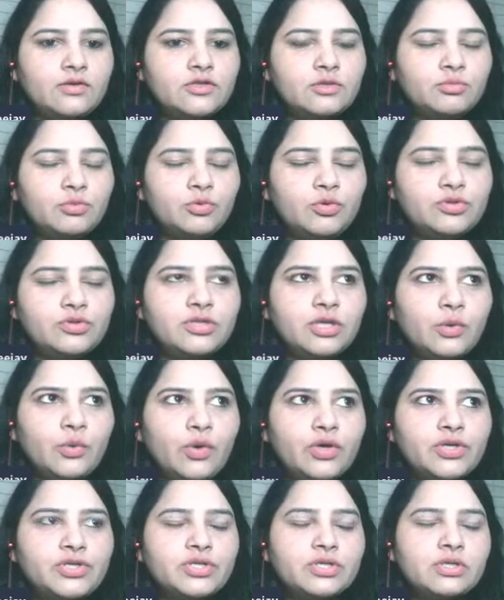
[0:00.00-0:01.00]
Suppose the
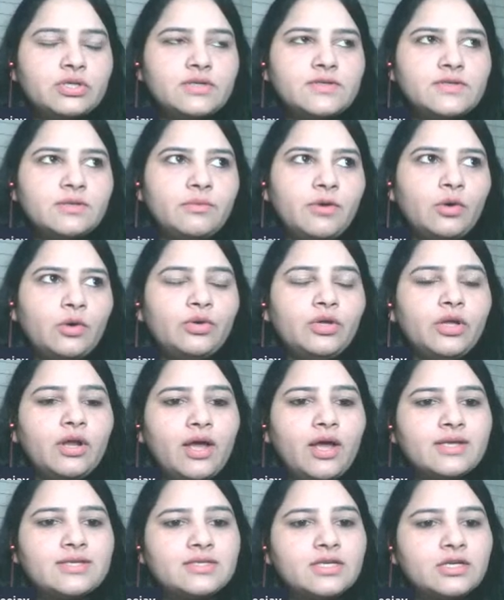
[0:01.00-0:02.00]
question is about they're
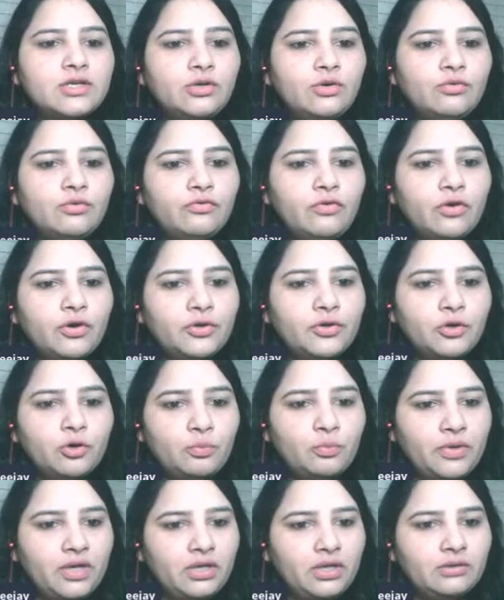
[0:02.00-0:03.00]
asking you for your
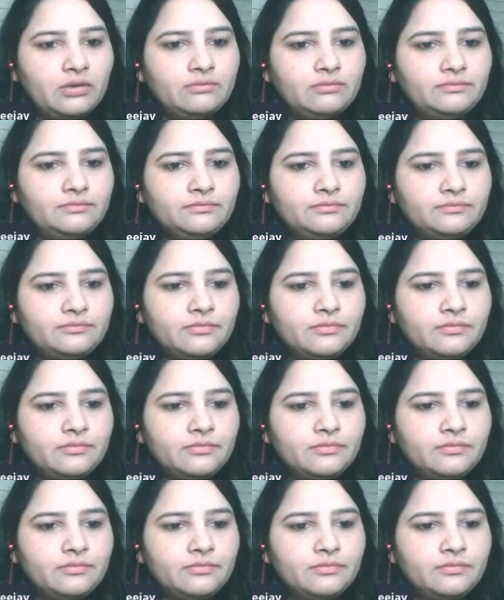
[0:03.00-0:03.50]
opinion.